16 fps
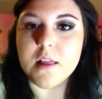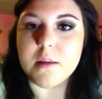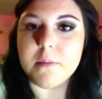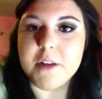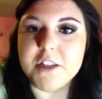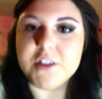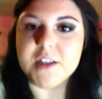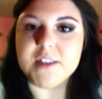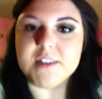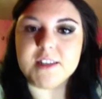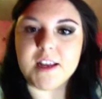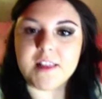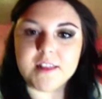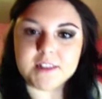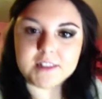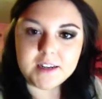Let me try and
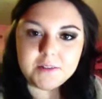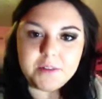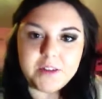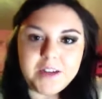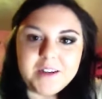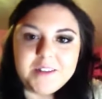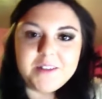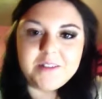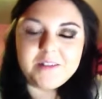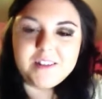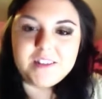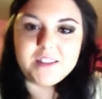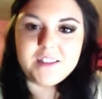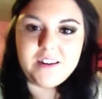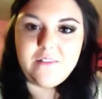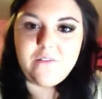set this down here so it
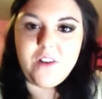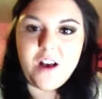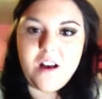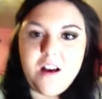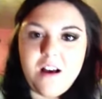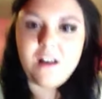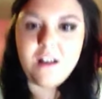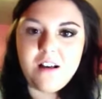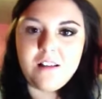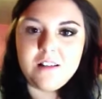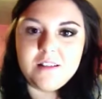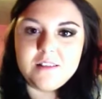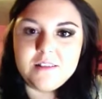doesn't fall.